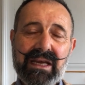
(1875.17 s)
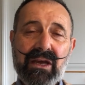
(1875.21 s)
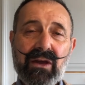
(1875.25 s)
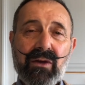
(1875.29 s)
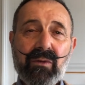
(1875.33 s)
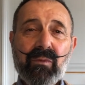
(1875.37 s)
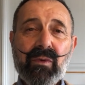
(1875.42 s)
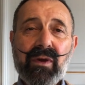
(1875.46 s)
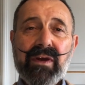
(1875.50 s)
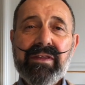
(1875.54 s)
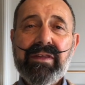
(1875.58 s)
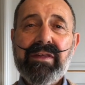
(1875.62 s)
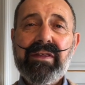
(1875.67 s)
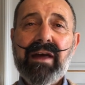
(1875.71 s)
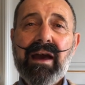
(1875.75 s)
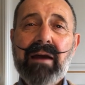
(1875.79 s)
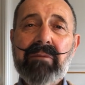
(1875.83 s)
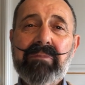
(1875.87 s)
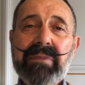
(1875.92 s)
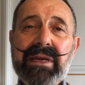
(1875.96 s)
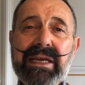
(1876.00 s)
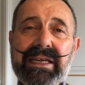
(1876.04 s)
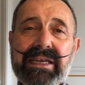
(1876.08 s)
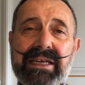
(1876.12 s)
whether that
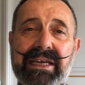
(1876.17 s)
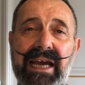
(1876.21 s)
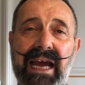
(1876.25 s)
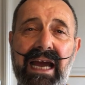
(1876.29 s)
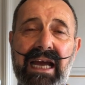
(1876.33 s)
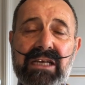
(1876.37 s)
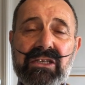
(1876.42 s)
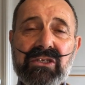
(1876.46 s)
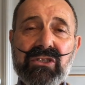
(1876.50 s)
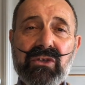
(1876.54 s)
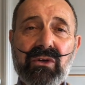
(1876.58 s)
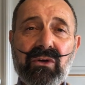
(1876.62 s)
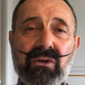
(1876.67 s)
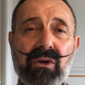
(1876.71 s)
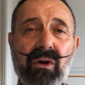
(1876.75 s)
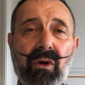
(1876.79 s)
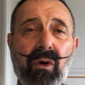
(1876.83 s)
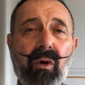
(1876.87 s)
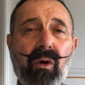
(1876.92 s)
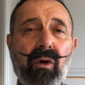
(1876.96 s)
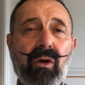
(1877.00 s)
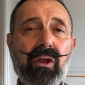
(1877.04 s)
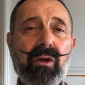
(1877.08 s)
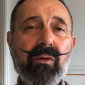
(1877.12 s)
be casual
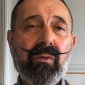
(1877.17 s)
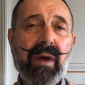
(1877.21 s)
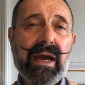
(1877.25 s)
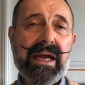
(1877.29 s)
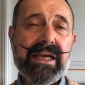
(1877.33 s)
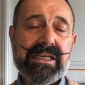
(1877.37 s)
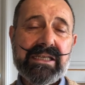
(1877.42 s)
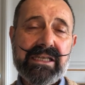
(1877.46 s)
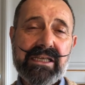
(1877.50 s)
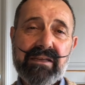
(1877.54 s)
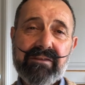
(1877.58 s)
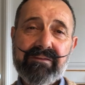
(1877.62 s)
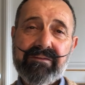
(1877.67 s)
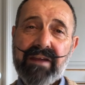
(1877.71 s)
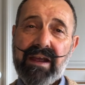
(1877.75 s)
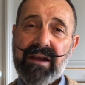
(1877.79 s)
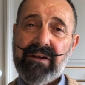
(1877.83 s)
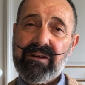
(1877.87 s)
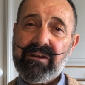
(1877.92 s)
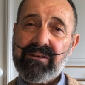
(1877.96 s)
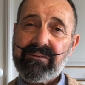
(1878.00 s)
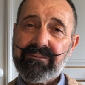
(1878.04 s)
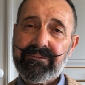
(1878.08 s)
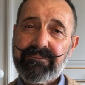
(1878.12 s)
all the way to the
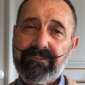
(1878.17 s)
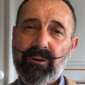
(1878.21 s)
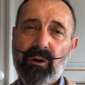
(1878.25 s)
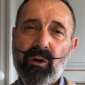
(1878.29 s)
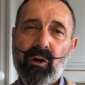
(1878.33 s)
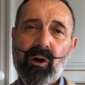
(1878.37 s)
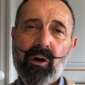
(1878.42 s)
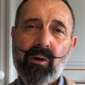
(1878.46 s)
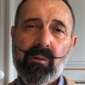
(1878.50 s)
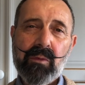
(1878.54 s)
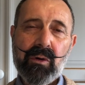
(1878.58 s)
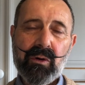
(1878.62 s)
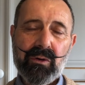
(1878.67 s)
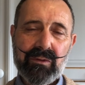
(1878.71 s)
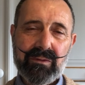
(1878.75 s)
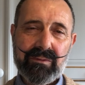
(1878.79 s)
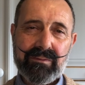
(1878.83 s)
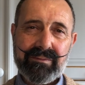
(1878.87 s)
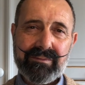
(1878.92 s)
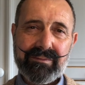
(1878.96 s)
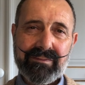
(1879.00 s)
very formal.